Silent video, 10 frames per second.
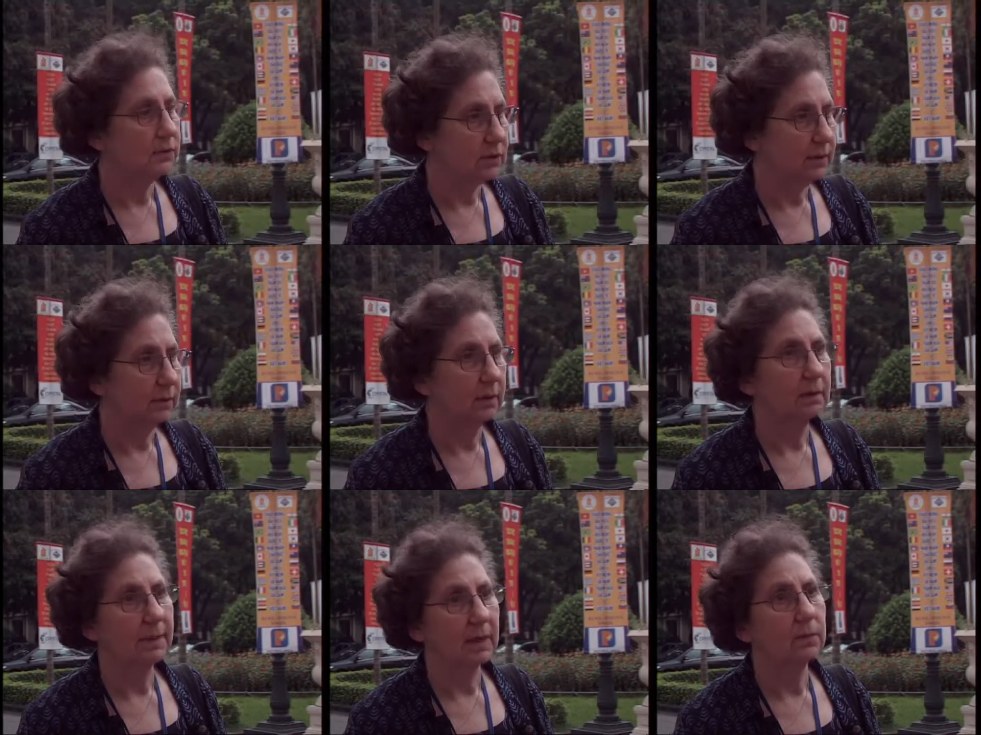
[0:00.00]
each other
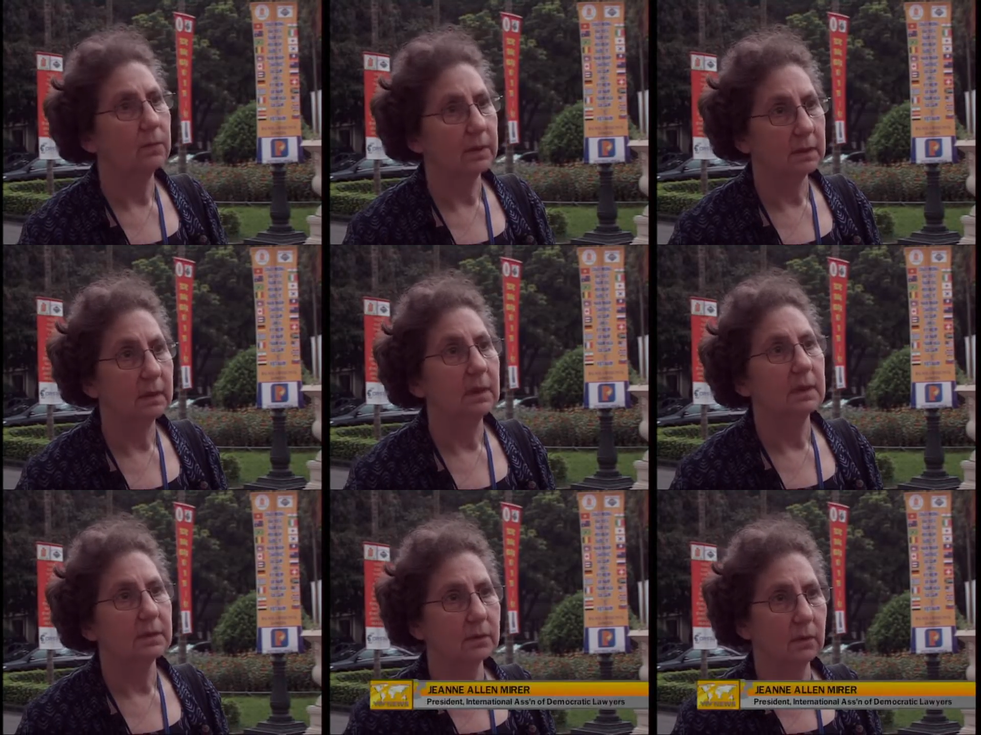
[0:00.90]
about what
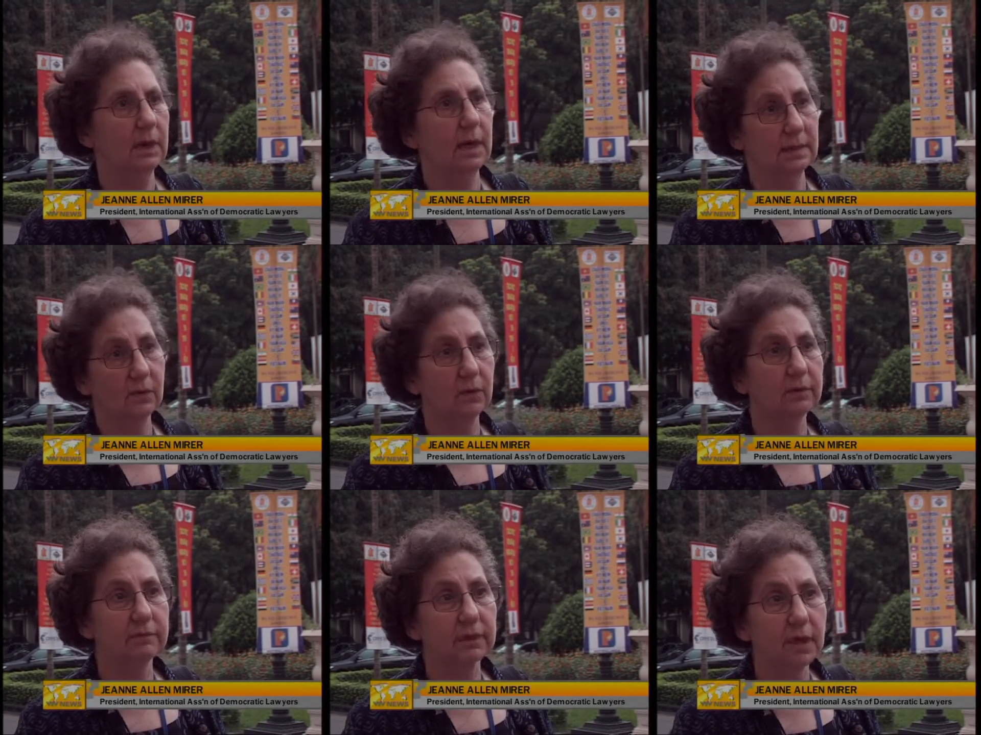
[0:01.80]
is going on in
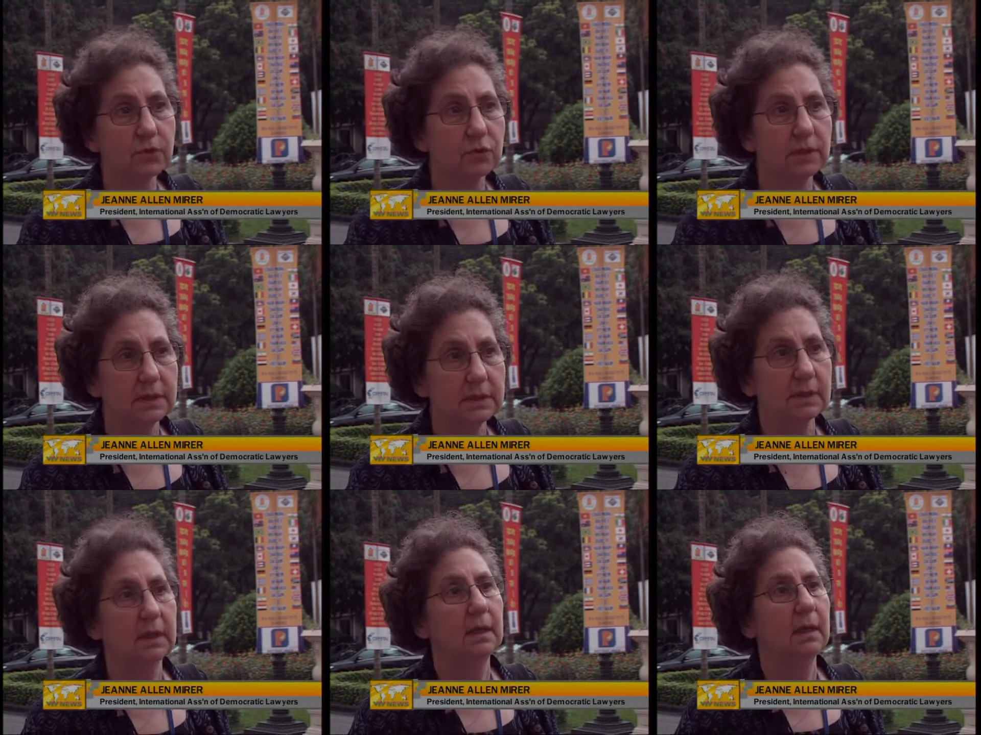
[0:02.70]
all of the countries,